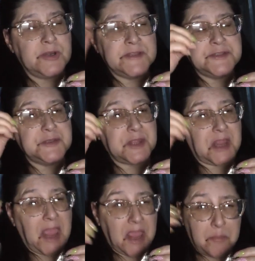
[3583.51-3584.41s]
put into the
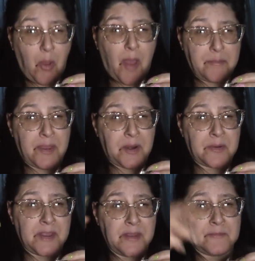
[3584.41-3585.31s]
cake pop
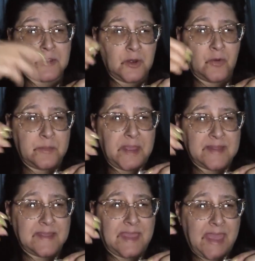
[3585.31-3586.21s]
area, you know,
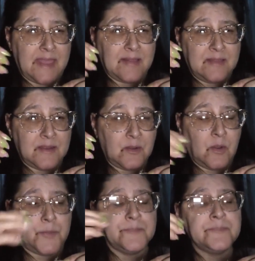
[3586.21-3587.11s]
make the cake a
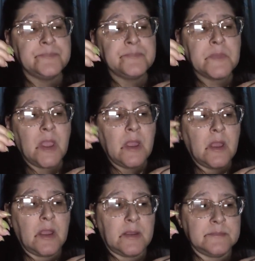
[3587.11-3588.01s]
little
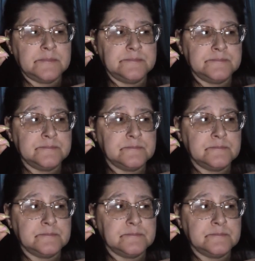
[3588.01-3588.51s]
um,